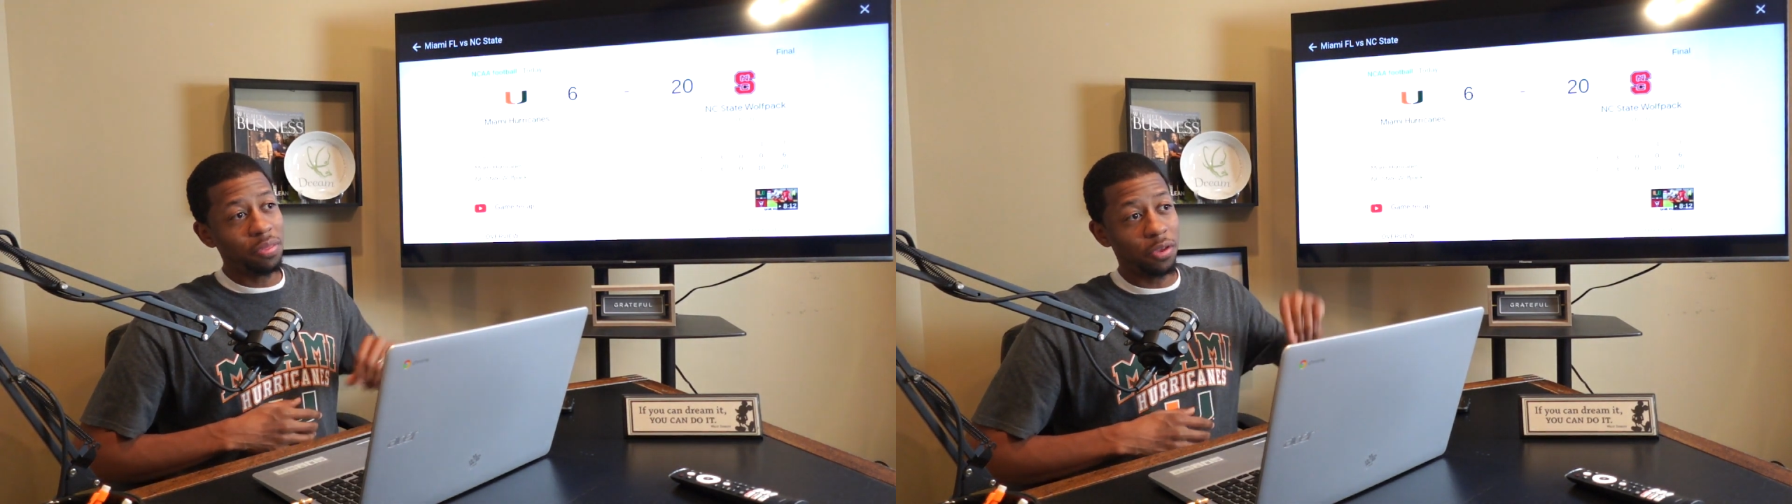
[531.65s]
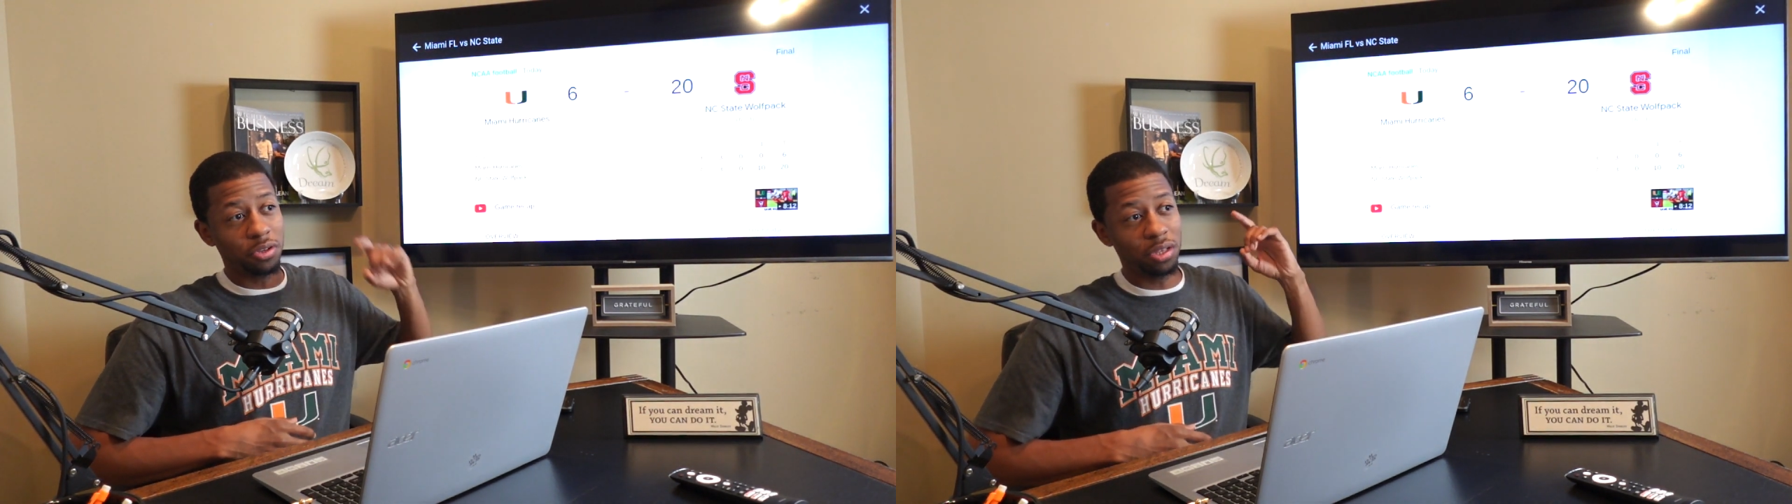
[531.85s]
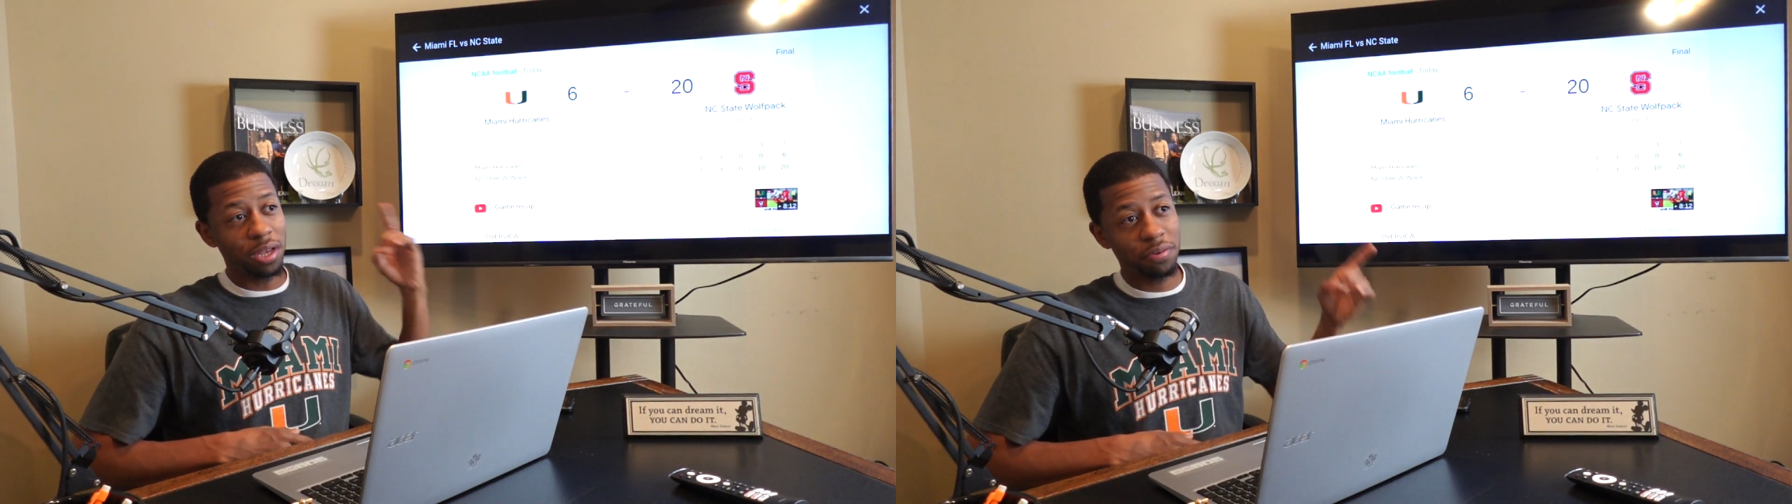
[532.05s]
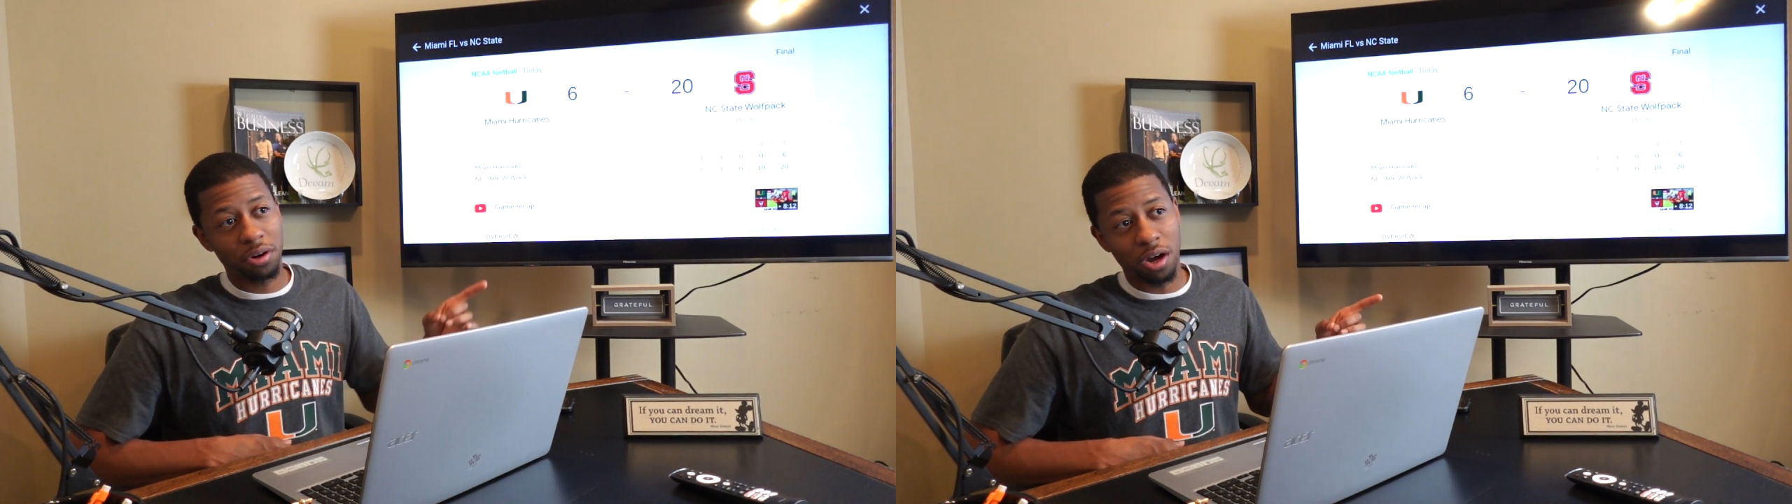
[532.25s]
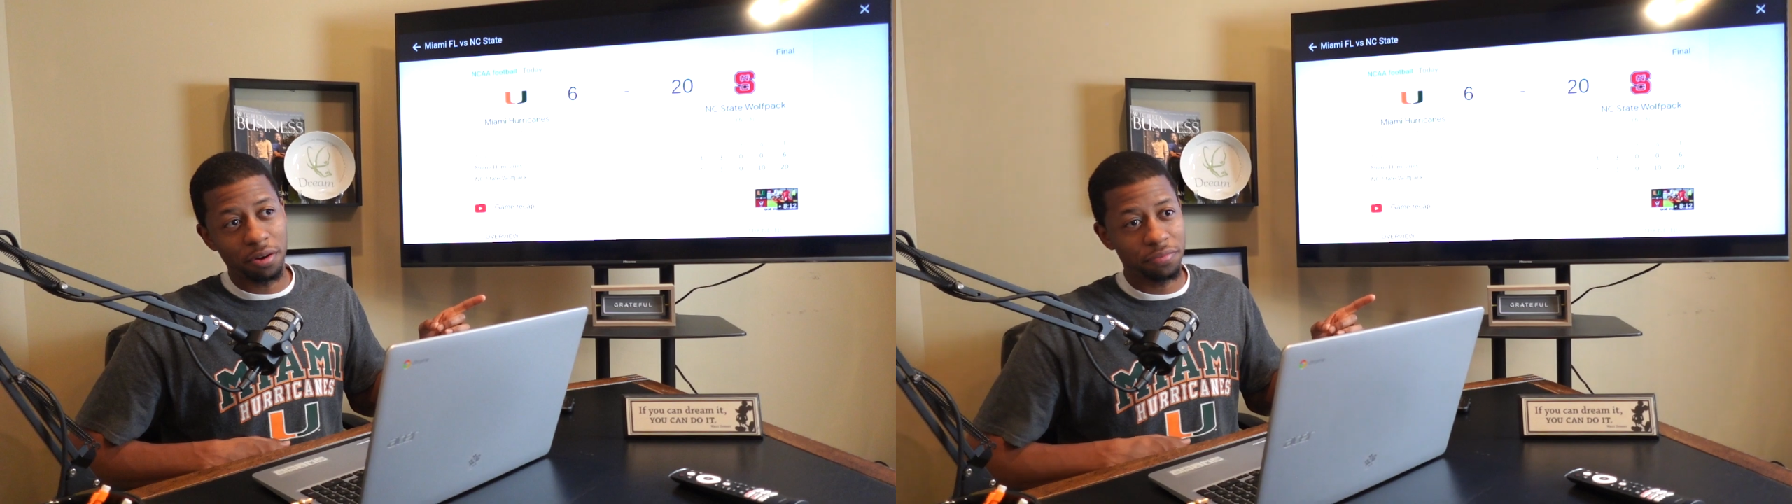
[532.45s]
There's 11
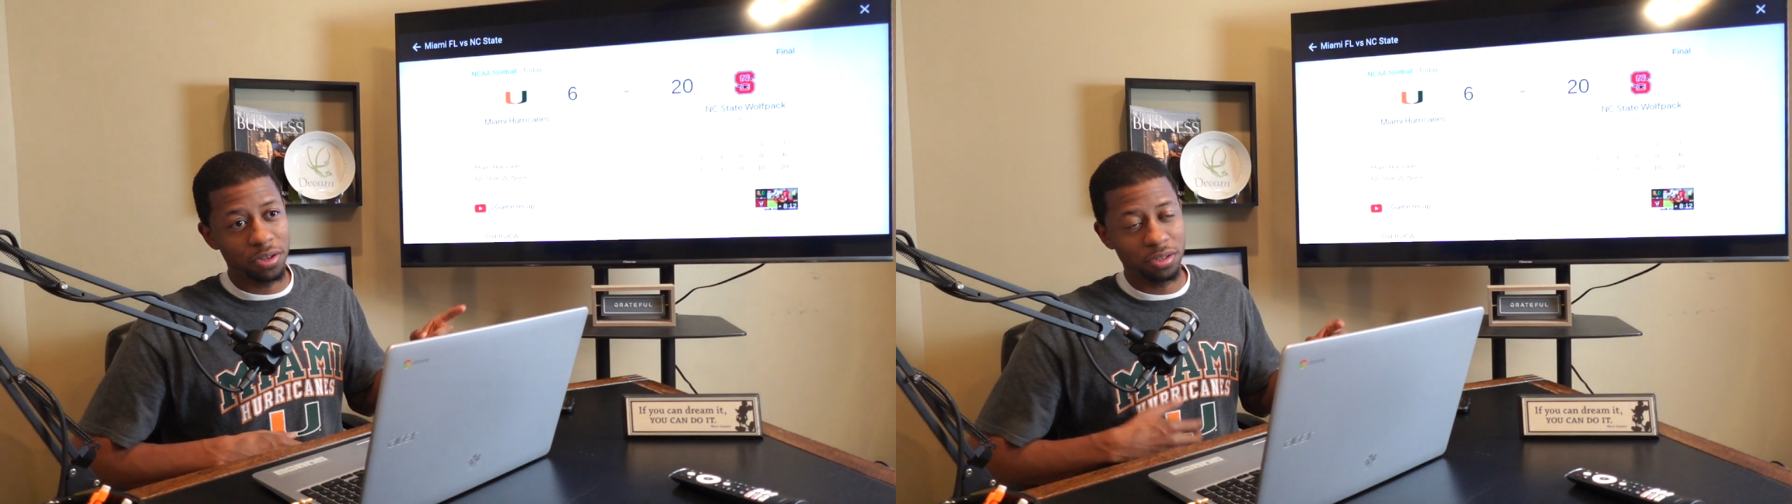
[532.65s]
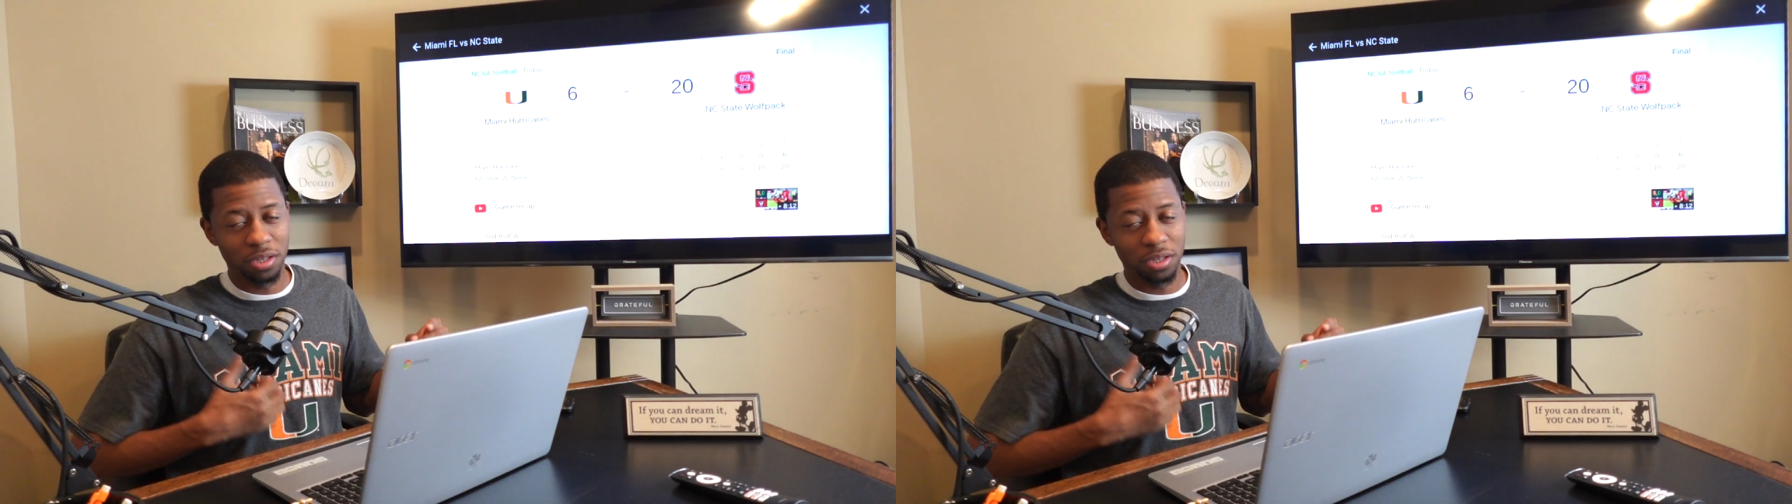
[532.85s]
on offense,